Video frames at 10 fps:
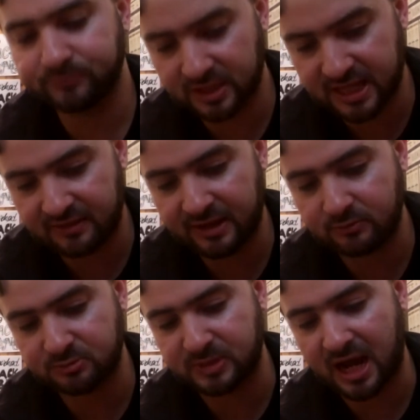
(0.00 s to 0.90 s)
Again, that
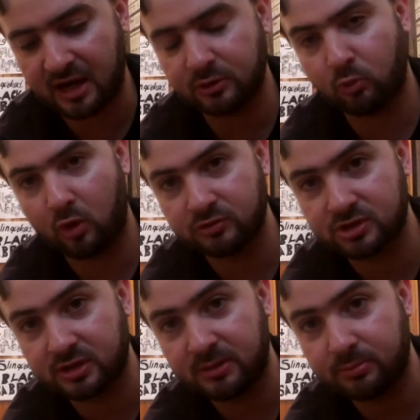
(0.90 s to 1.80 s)
was Behind the Wall of
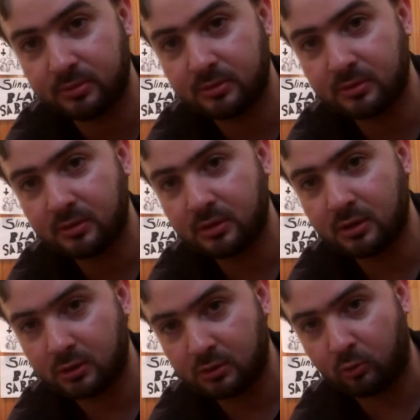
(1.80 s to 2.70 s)
Sleep,
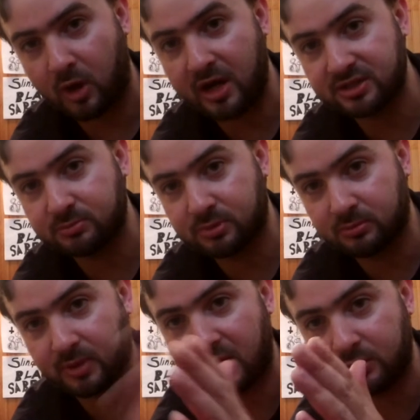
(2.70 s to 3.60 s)
Wasp,
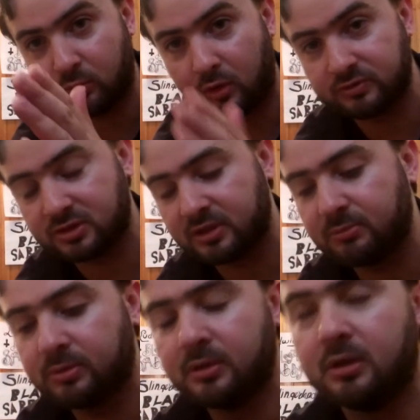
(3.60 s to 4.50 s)
Behind the Wall of Sleep,